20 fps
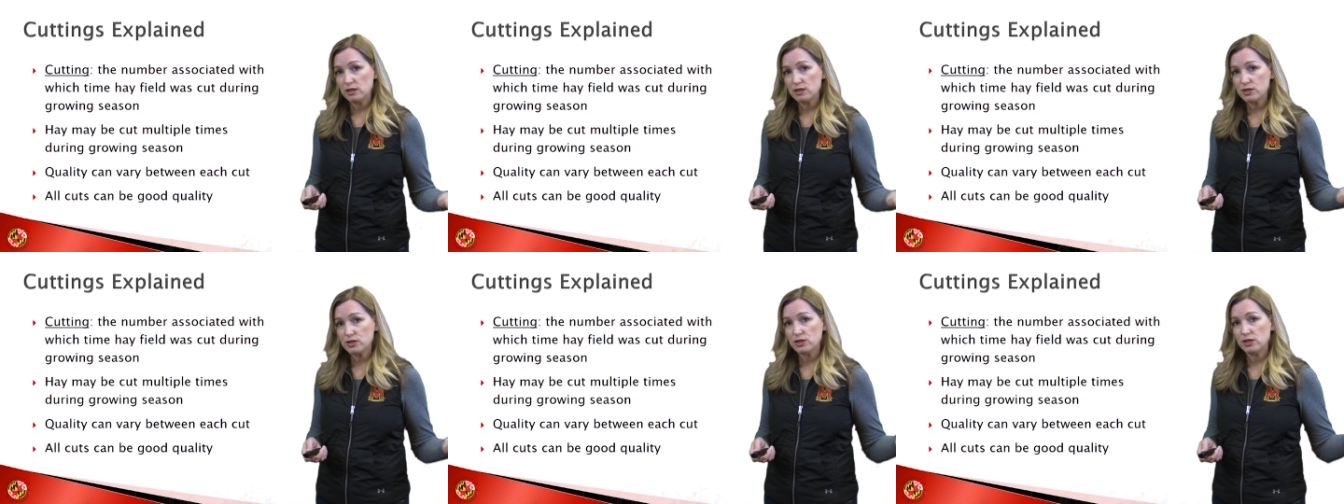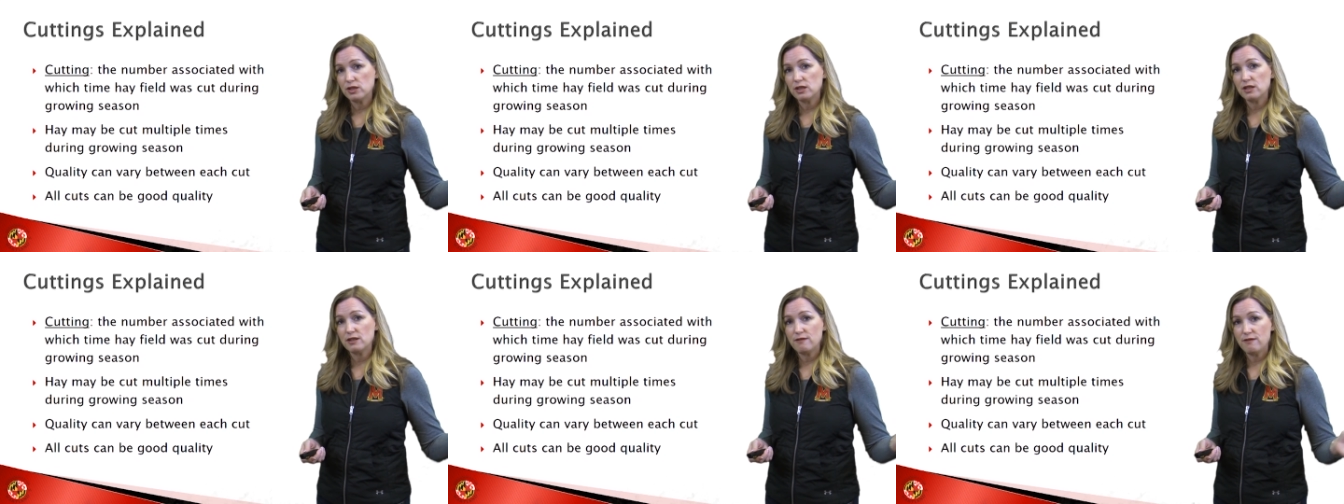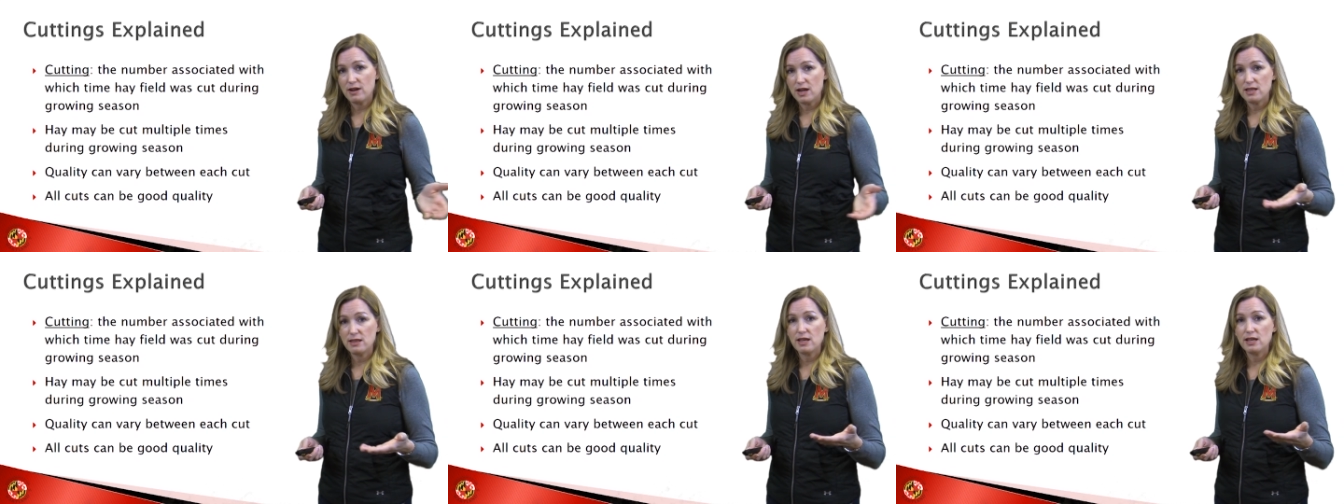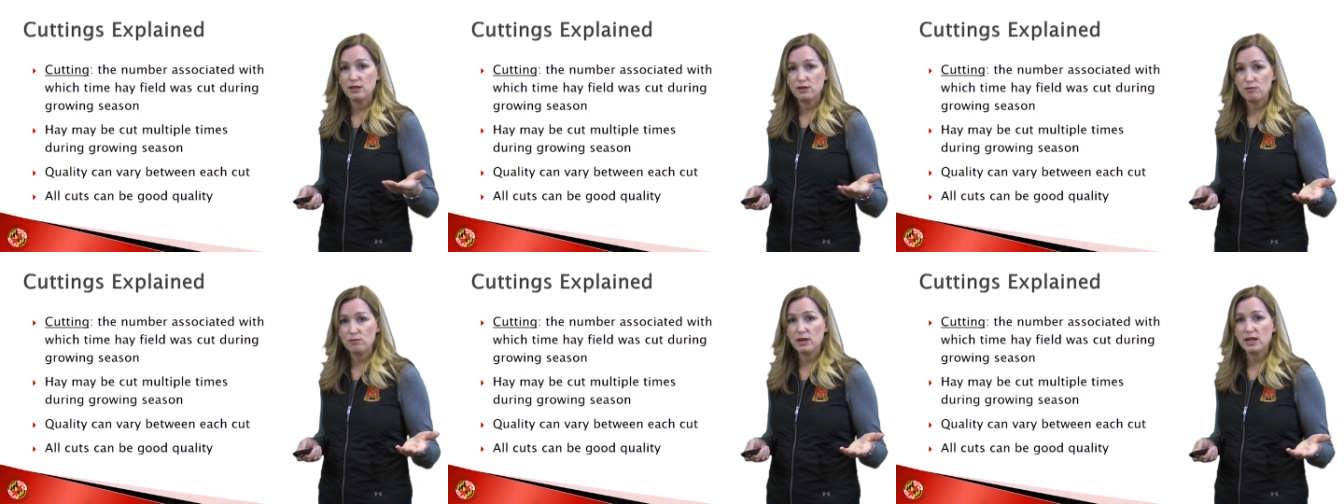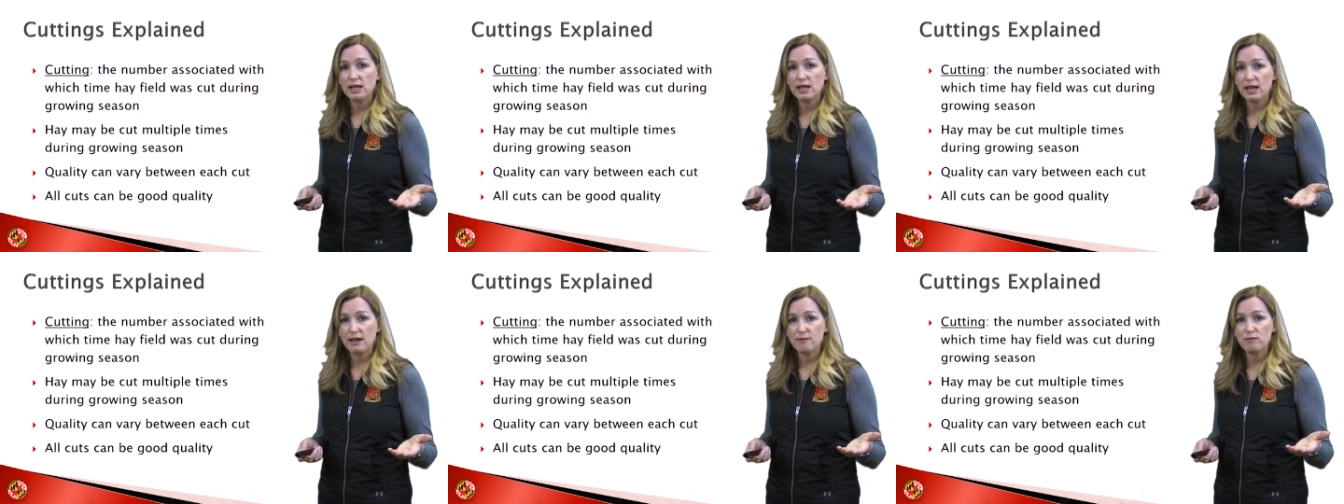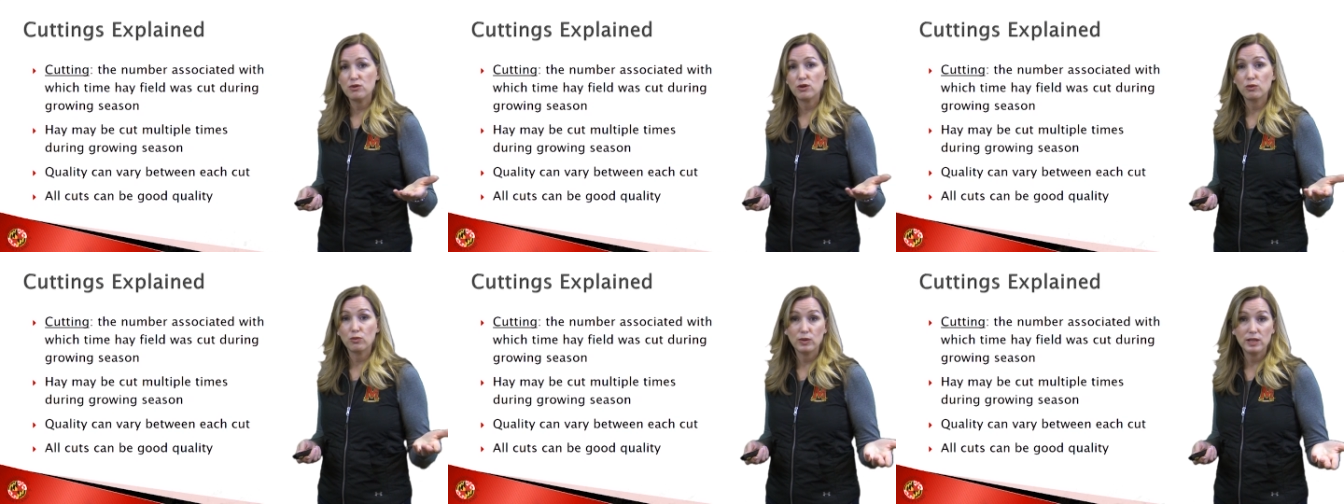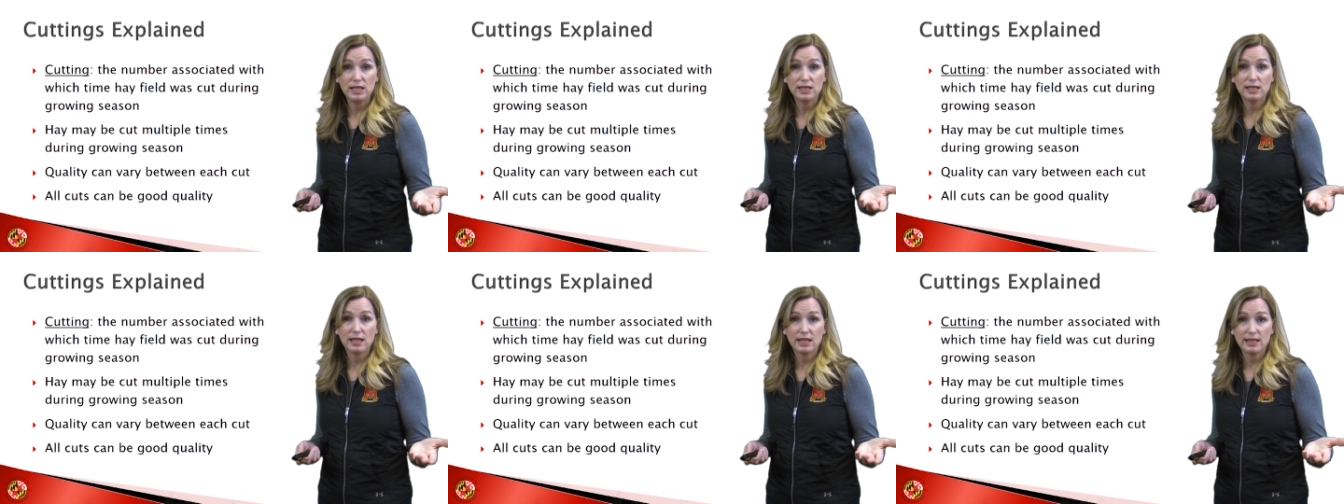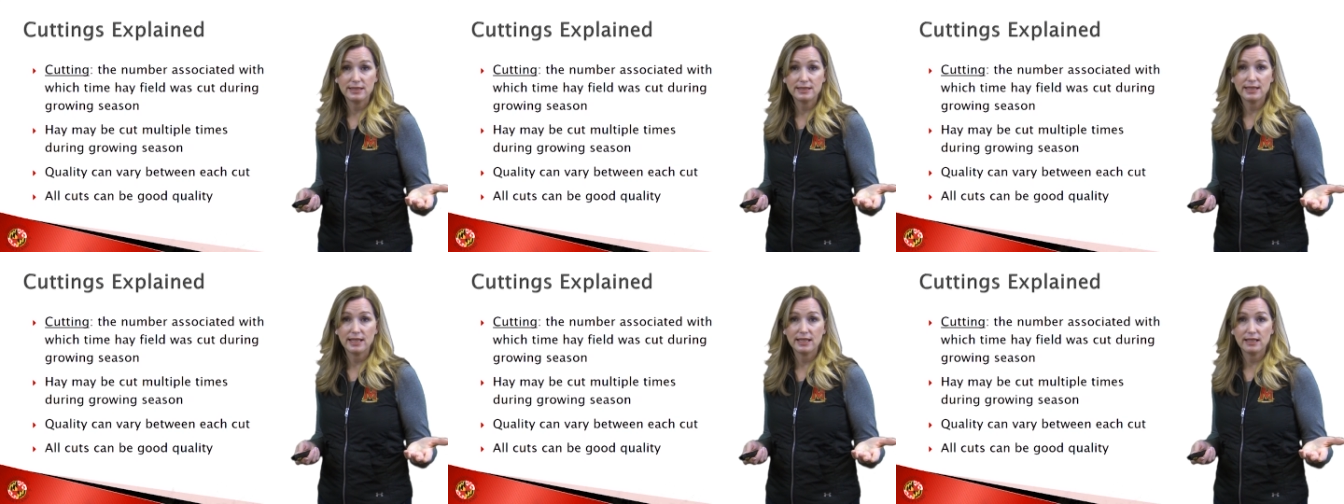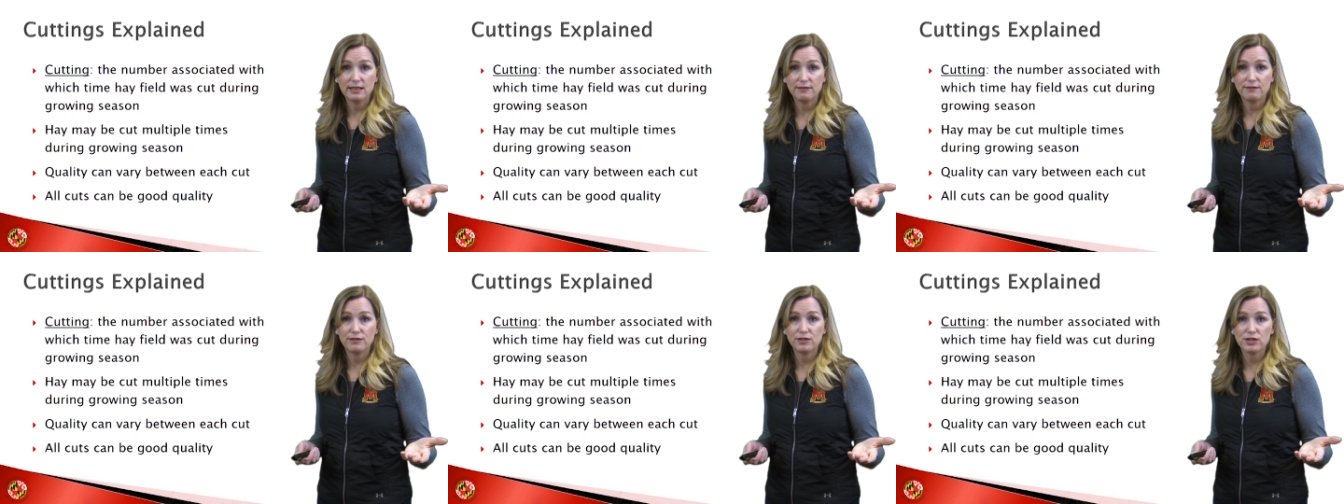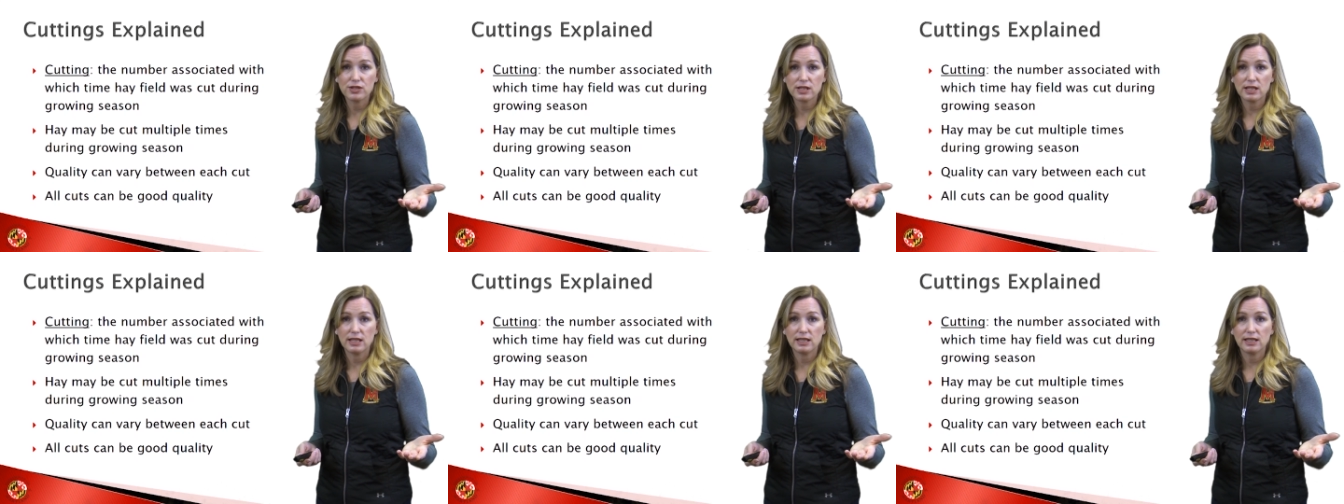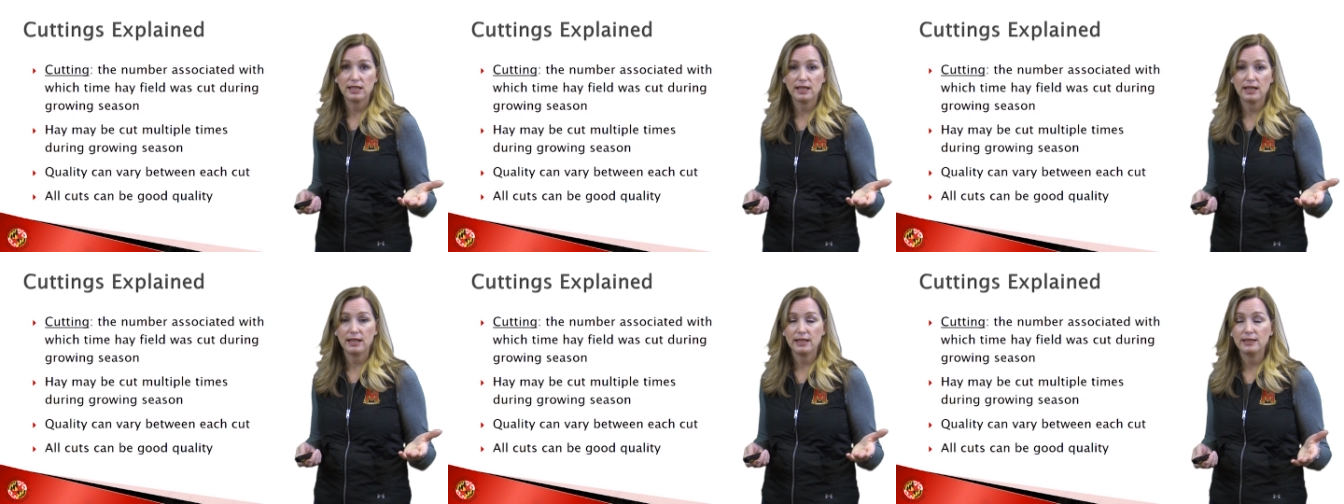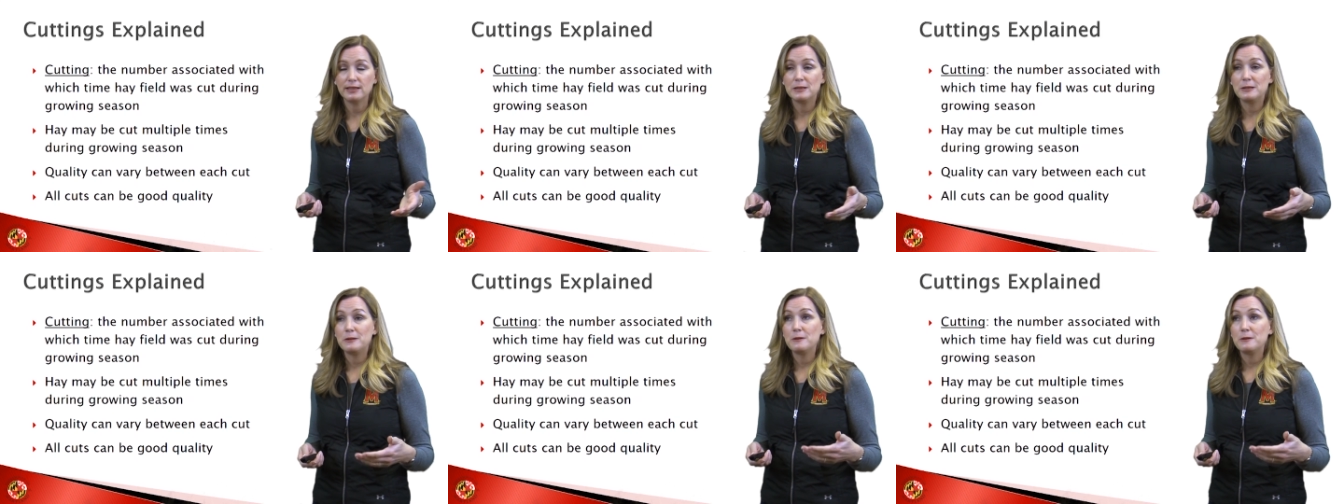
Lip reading: so you're going to find that you might have more weed content in first cutting hay.